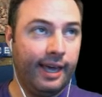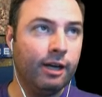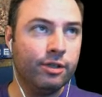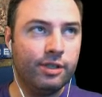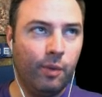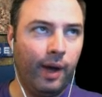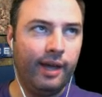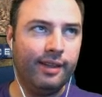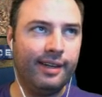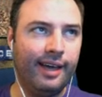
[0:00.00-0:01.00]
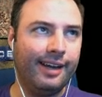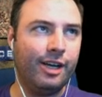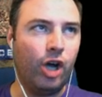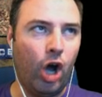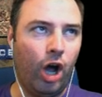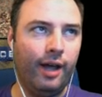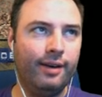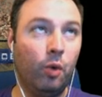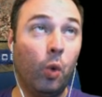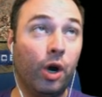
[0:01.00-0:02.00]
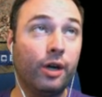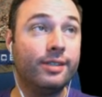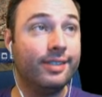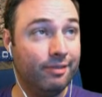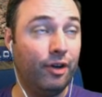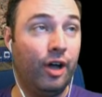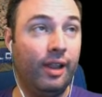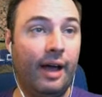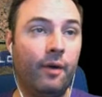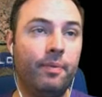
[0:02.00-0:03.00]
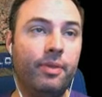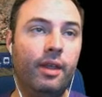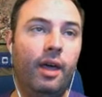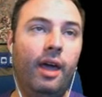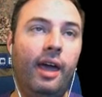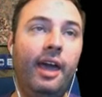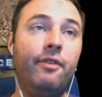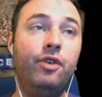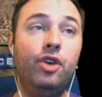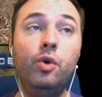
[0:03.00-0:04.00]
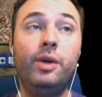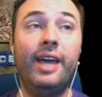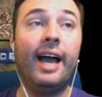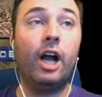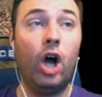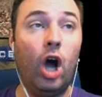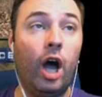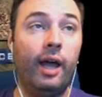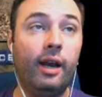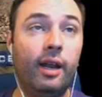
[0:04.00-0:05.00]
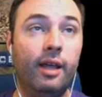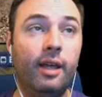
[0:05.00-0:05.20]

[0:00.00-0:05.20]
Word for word: Here's the way that getting caught works in Fallout. If you get caught,